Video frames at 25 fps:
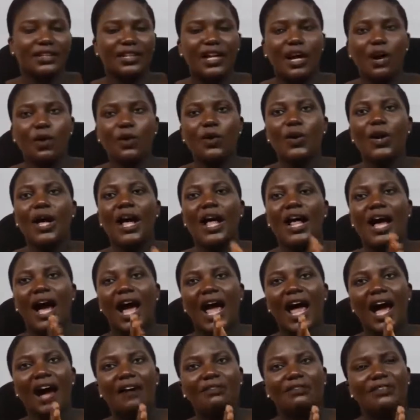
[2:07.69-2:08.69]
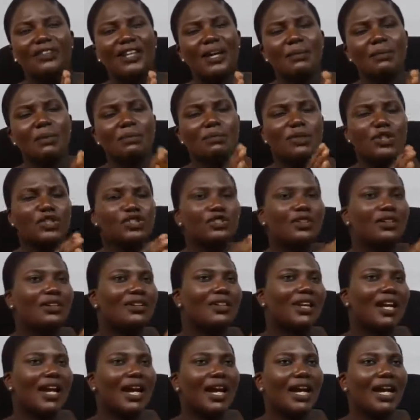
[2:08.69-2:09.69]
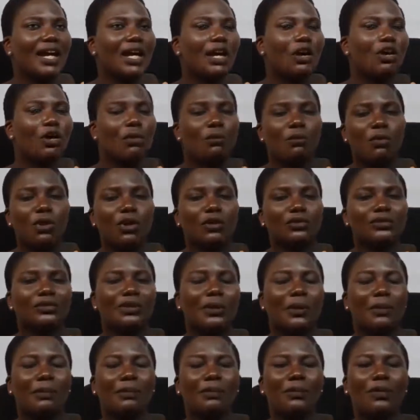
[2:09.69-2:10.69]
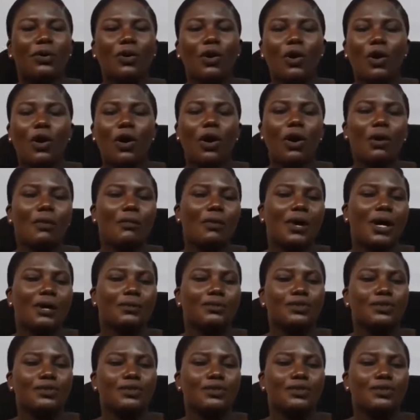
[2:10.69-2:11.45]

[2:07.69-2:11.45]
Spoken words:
Now let me mention 9 common poor